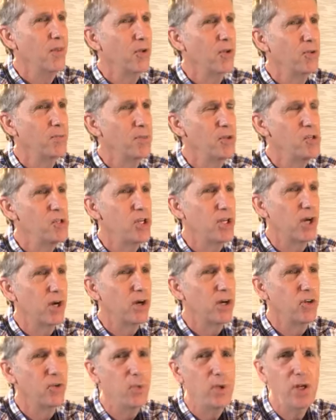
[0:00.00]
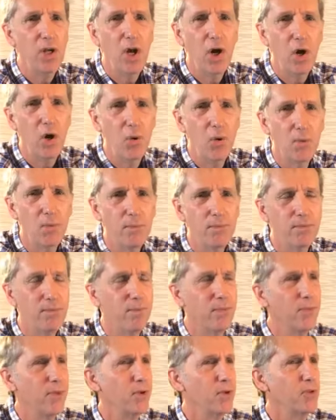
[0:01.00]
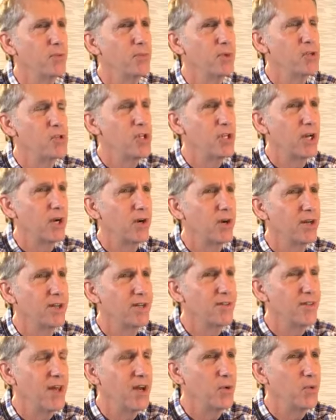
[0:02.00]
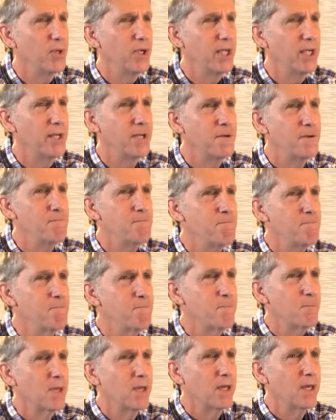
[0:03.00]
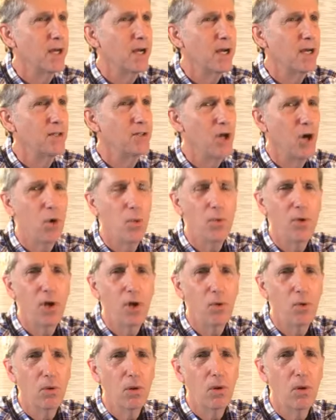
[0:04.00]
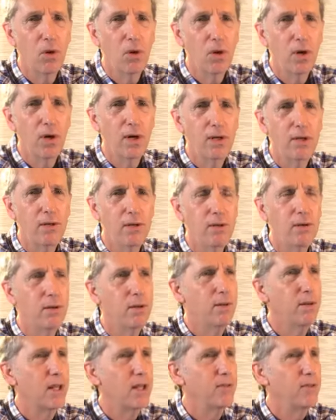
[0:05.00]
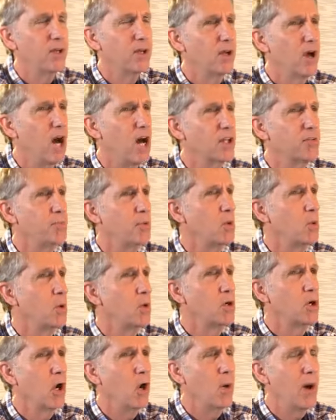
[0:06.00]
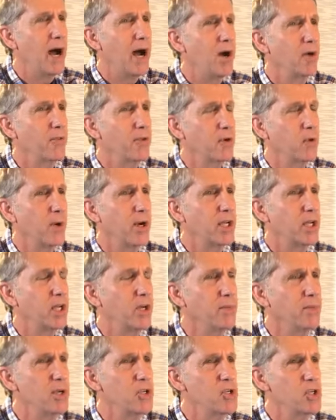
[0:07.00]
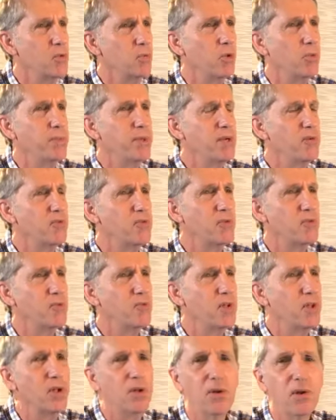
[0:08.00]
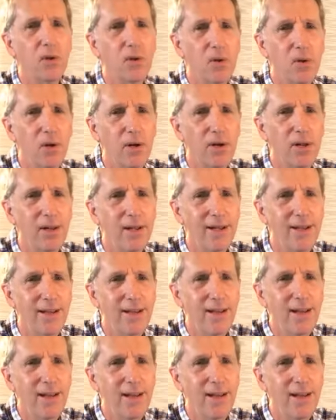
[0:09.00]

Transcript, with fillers: Those missionaries we know, those missionaries that we uh, don't know, Lord, that the gospel will go out and the Great Commission will be fulfilled, Lord